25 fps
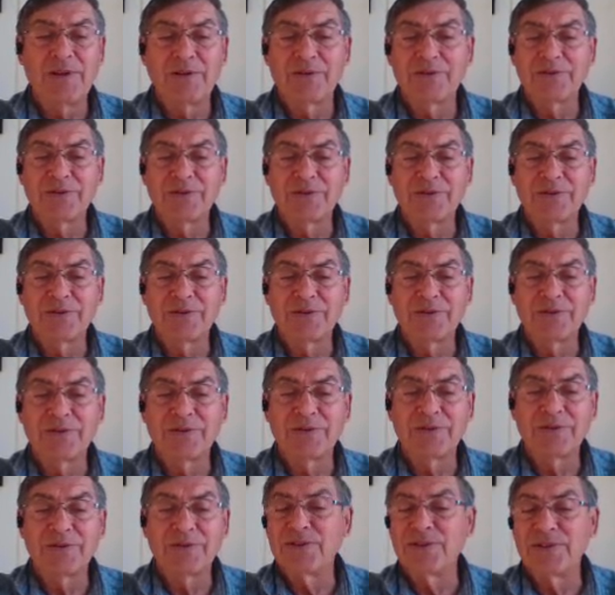600
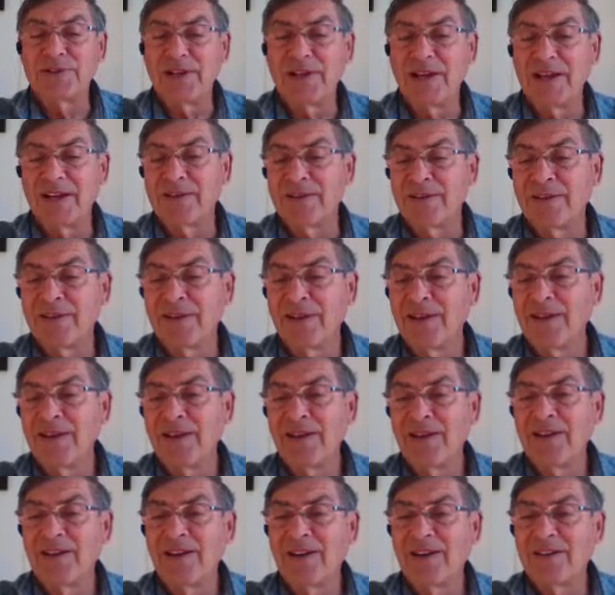miles a day,
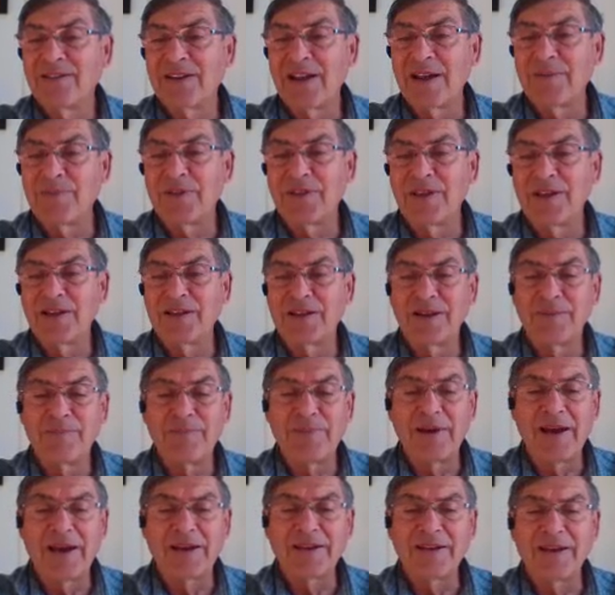that type of thing,
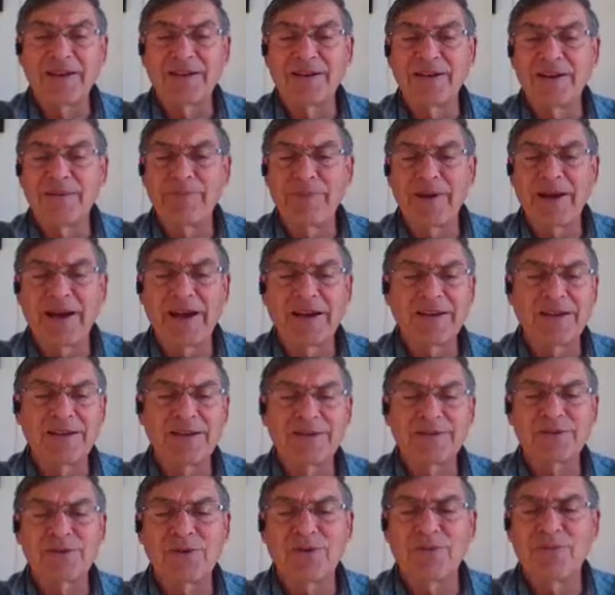and packing and
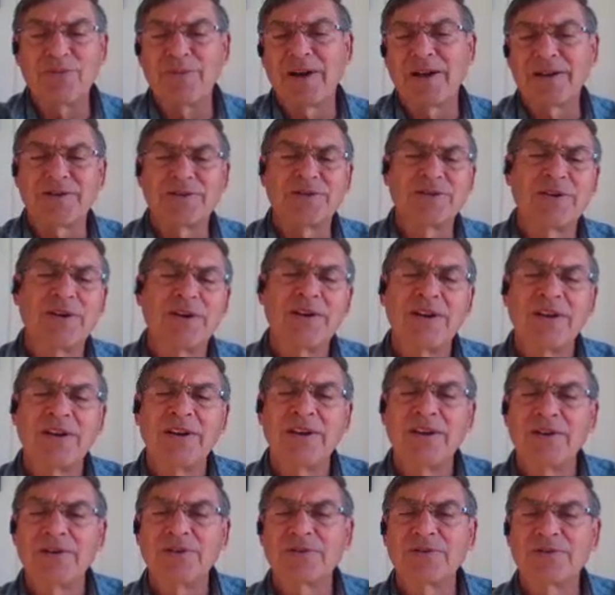unpacking so much.
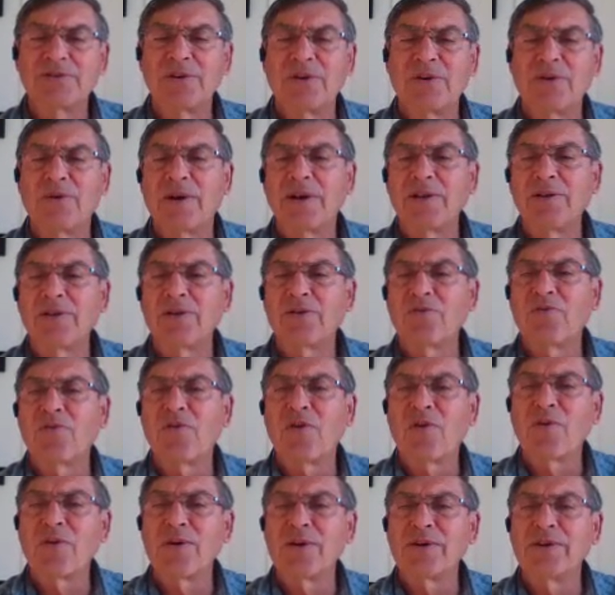So I look
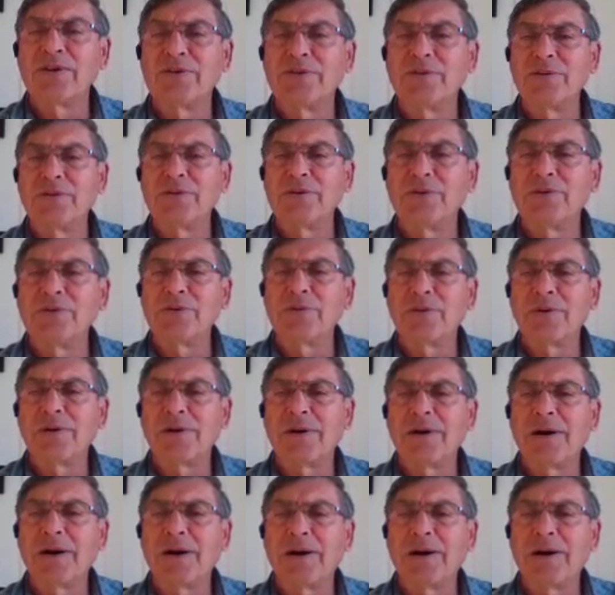forward to